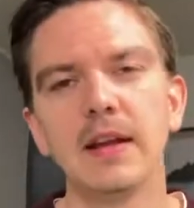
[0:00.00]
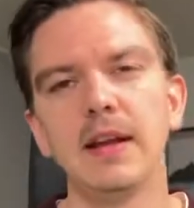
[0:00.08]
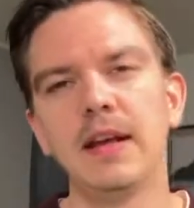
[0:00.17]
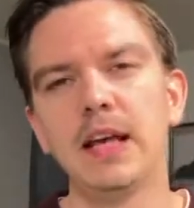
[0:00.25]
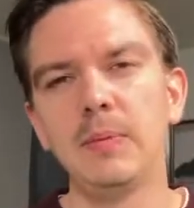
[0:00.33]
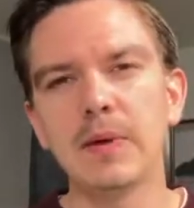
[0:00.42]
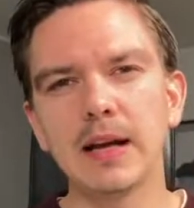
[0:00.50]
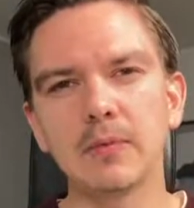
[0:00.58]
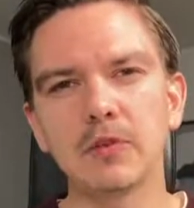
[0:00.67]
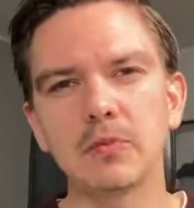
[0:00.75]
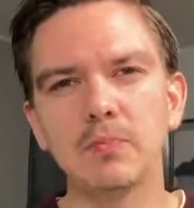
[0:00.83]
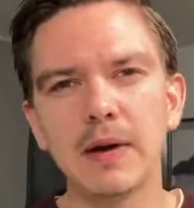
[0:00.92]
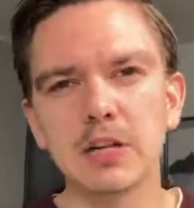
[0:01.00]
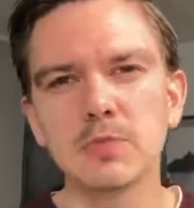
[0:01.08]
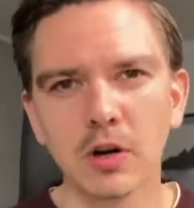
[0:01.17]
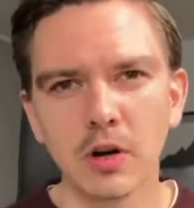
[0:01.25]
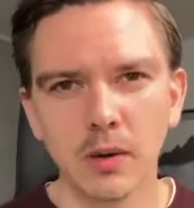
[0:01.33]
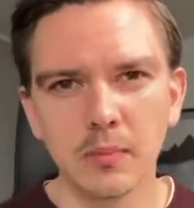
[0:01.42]
It becomes much more
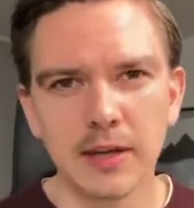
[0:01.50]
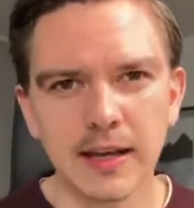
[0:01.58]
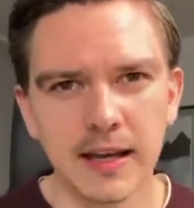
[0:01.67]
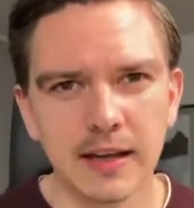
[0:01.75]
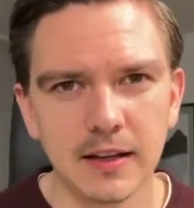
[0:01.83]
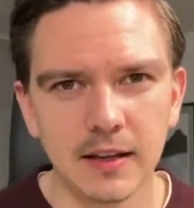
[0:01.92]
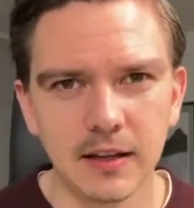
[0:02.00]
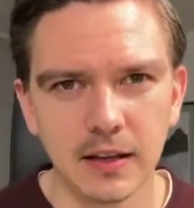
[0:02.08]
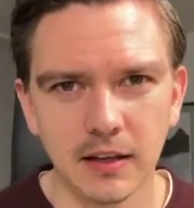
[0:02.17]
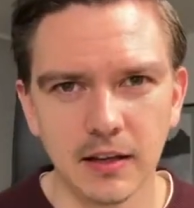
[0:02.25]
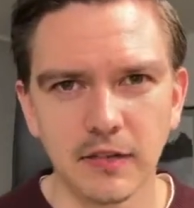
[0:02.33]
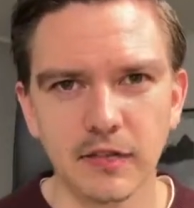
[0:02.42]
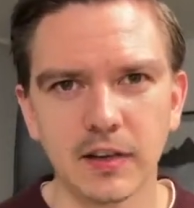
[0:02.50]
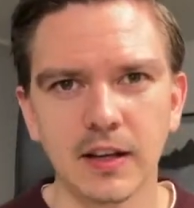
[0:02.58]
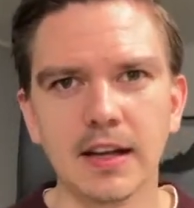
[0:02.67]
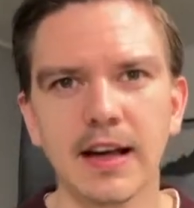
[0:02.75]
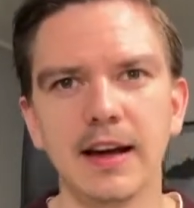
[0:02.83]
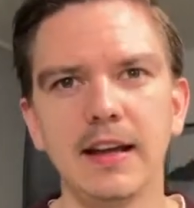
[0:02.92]
complicated if the
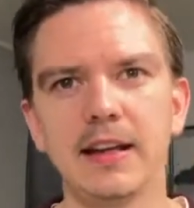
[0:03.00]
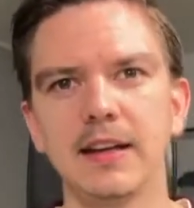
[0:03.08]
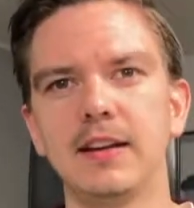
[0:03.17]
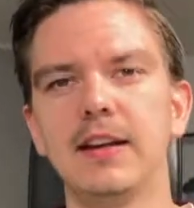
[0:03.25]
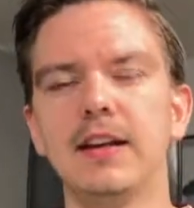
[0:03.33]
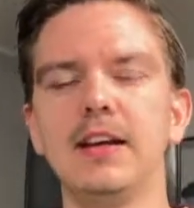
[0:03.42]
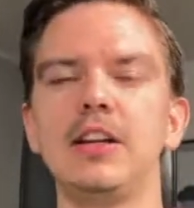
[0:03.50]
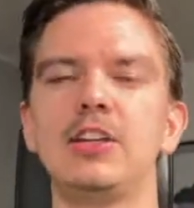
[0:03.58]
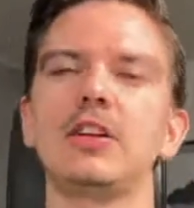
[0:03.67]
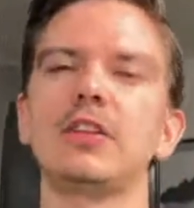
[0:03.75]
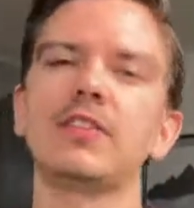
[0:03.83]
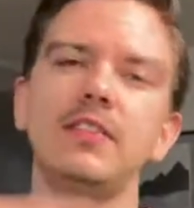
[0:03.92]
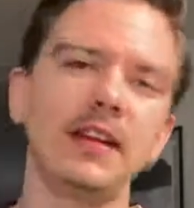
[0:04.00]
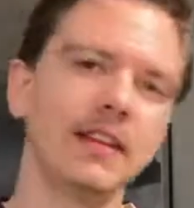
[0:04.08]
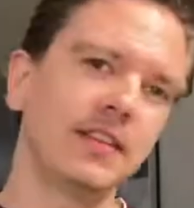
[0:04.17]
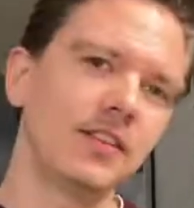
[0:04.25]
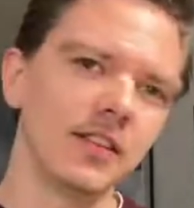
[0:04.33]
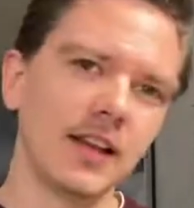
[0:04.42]
client just
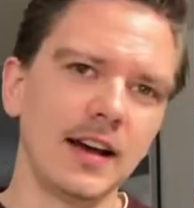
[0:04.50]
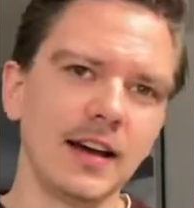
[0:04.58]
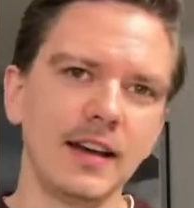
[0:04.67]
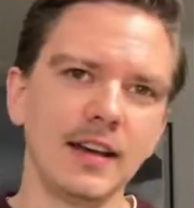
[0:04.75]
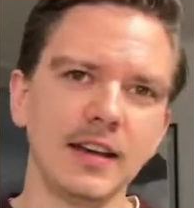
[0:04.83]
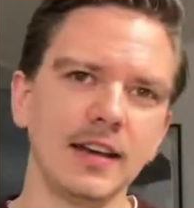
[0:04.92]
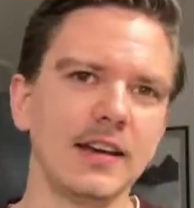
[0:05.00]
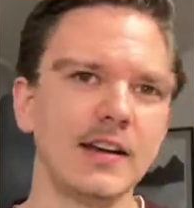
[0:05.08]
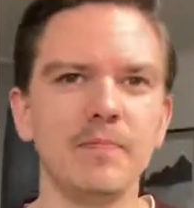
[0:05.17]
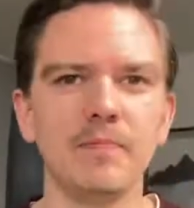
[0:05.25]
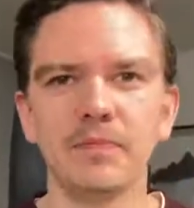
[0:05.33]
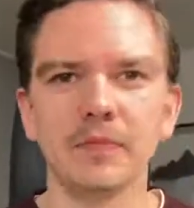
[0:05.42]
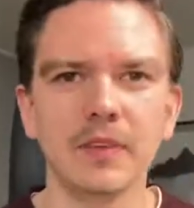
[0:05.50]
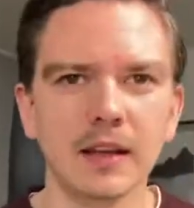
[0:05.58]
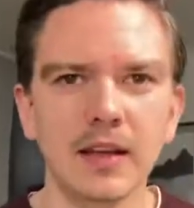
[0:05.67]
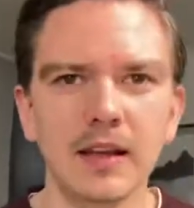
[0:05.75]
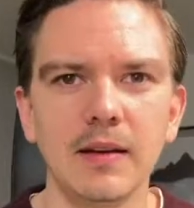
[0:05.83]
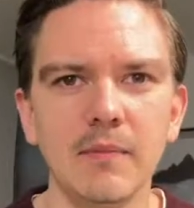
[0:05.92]
sends you like
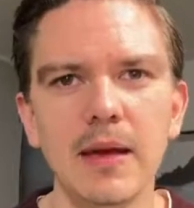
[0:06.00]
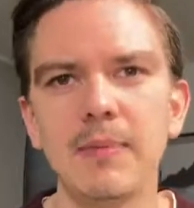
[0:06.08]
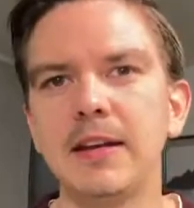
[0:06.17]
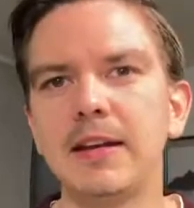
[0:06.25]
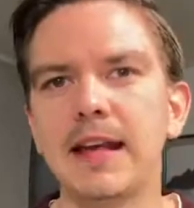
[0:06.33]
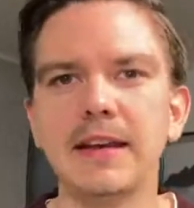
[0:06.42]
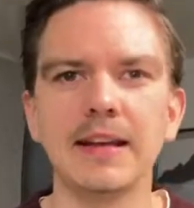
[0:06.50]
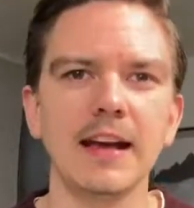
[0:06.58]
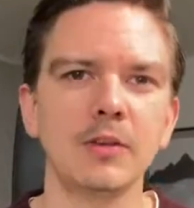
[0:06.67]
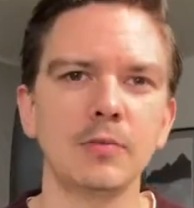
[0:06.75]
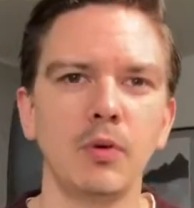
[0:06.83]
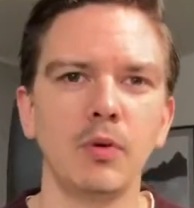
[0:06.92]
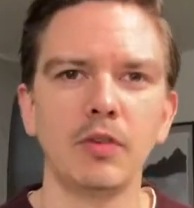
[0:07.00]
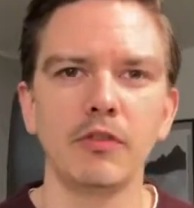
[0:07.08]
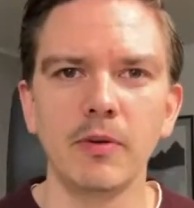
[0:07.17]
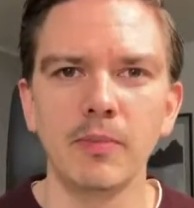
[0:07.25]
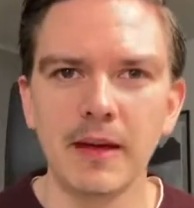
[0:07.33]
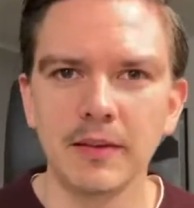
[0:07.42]
maybe a data export
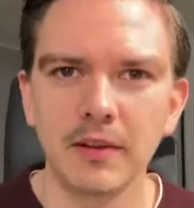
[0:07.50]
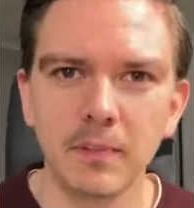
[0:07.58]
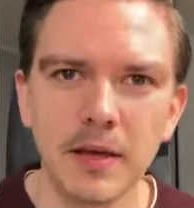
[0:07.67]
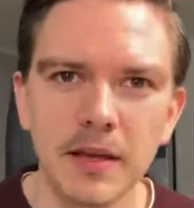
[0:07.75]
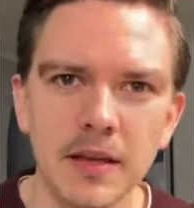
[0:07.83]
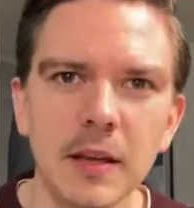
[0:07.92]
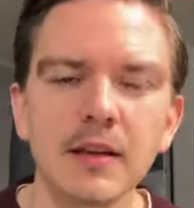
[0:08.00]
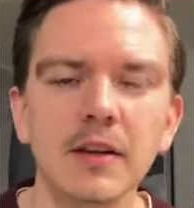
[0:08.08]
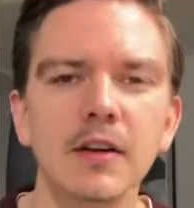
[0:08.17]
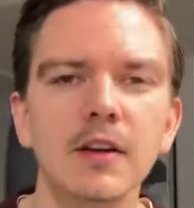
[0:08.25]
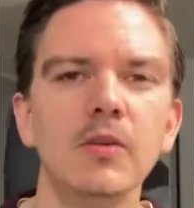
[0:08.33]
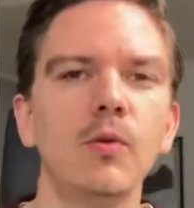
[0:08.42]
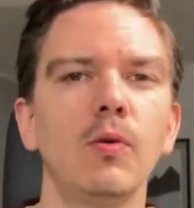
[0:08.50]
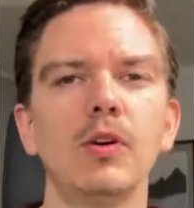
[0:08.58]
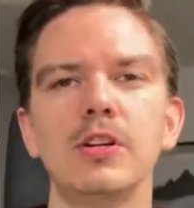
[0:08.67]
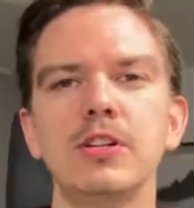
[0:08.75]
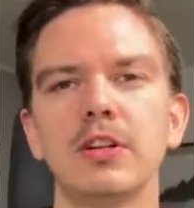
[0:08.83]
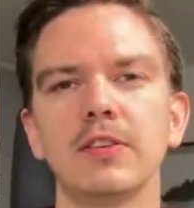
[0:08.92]
from SAP, or
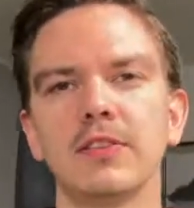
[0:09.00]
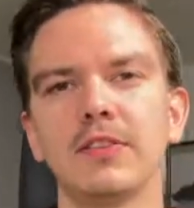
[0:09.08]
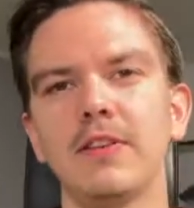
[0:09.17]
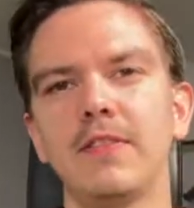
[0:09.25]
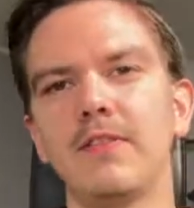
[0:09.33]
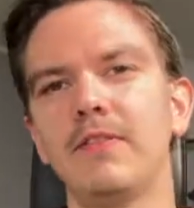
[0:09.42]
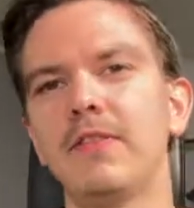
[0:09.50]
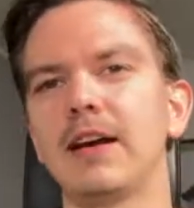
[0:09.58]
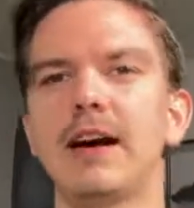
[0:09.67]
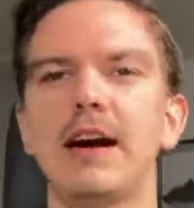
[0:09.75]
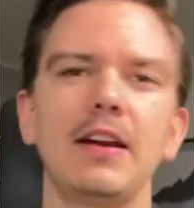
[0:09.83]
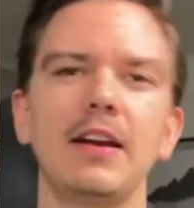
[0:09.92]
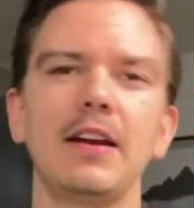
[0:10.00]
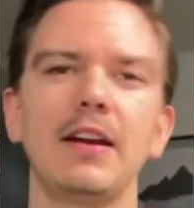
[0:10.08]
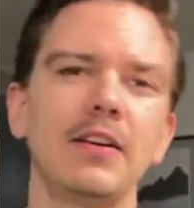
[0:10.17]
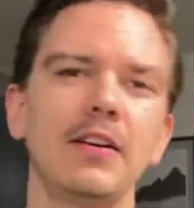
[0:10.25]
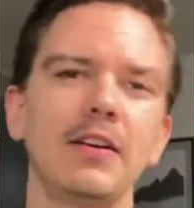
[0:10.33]
just some, I don't know,